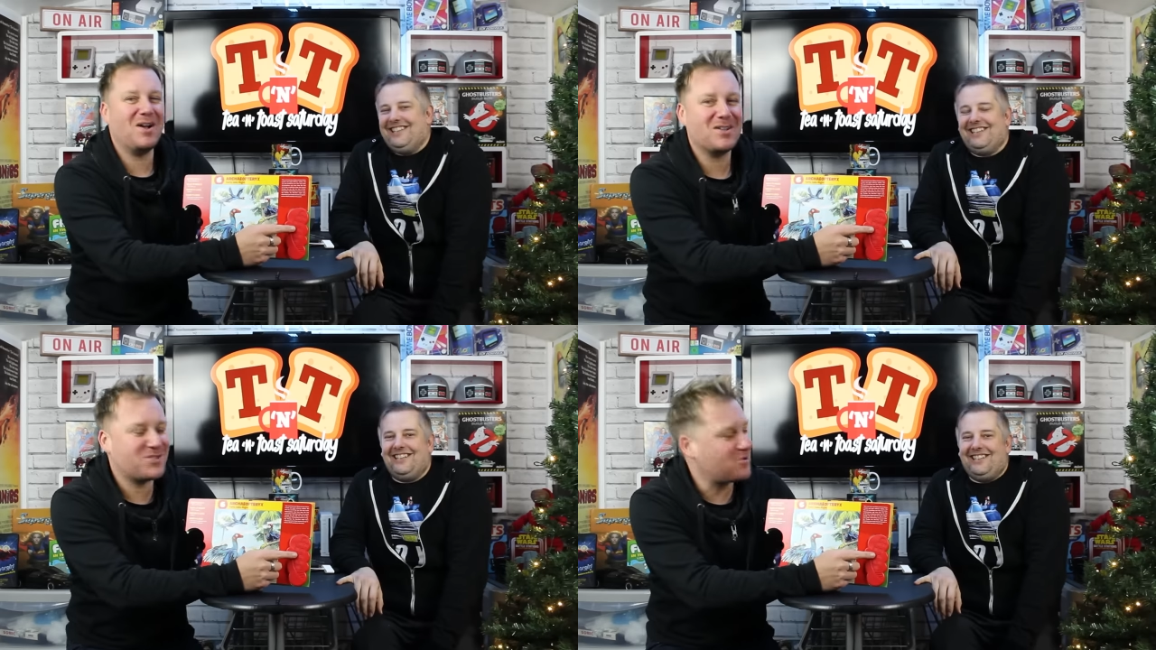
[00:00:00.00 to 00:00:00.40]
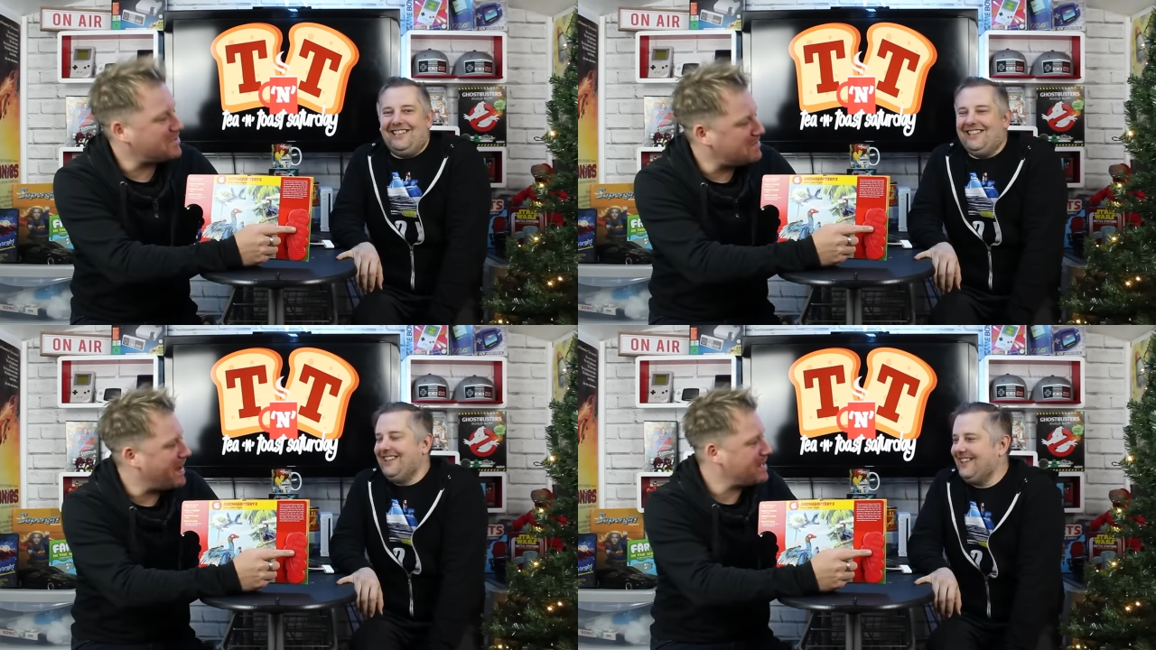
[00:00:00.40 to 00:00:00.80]
Speaker 1: do
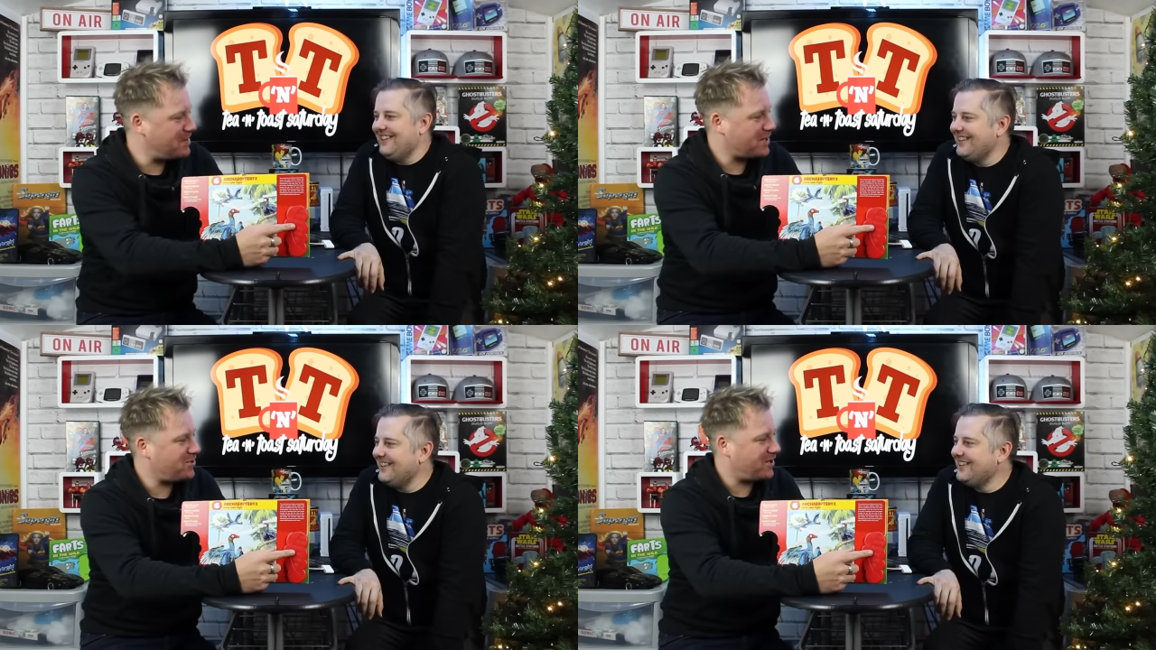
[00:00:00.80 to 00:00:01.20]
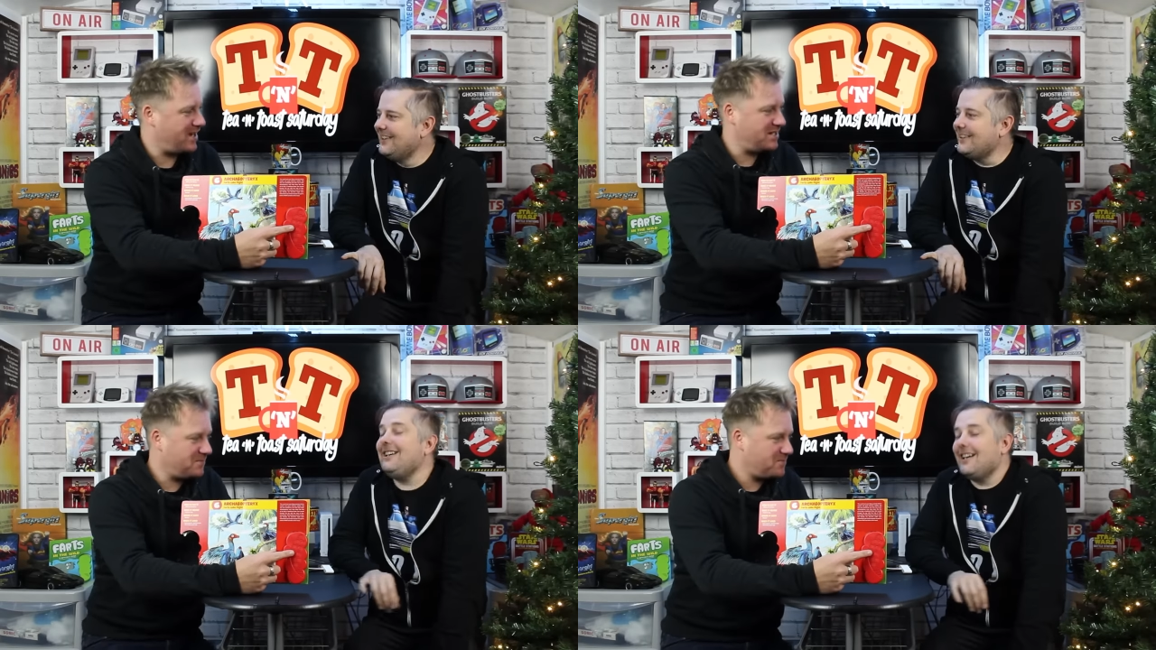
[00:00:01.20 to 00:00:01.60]
you want me to paint the picture
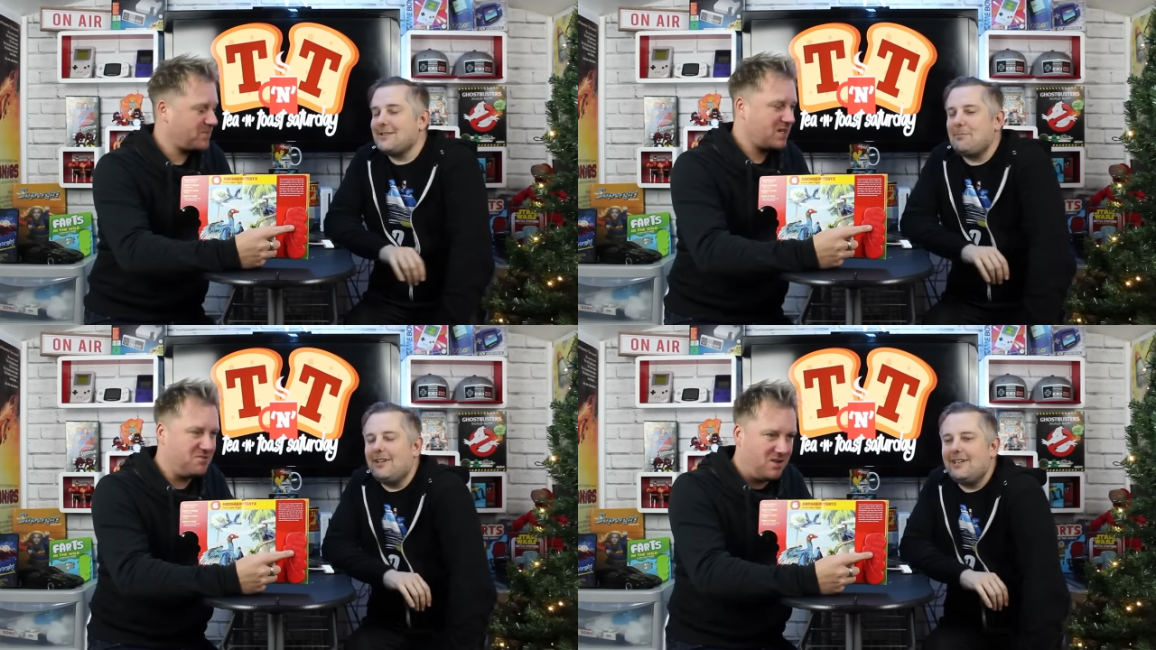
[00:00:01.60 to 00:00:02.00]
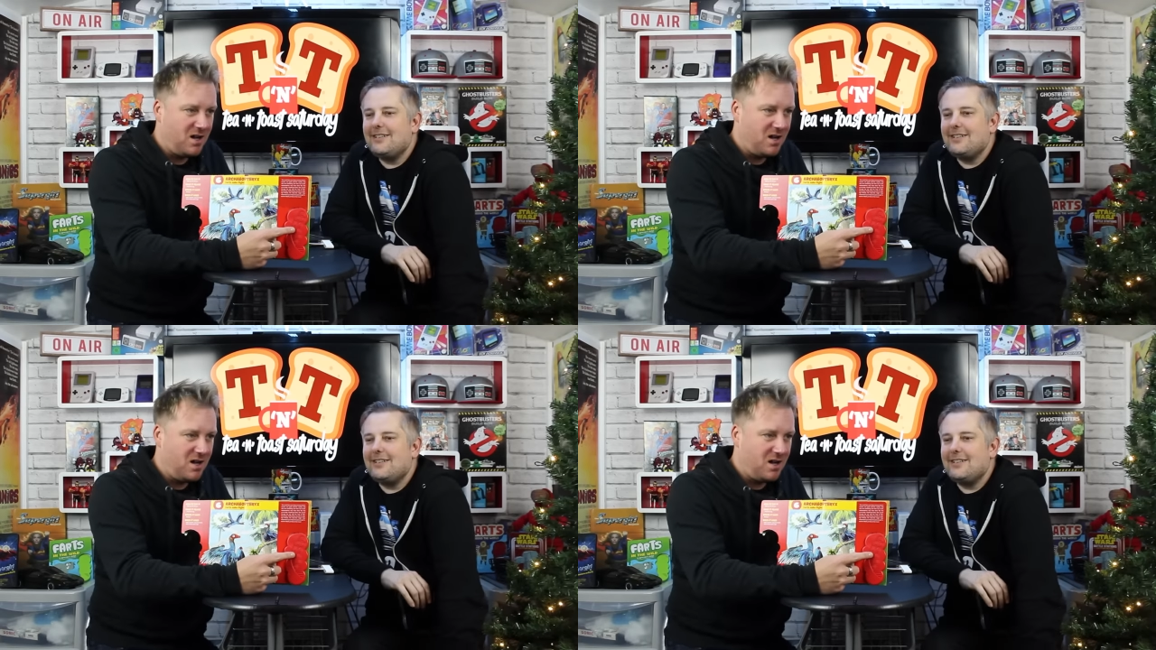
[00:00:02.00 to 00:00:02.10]
again? Yes, please.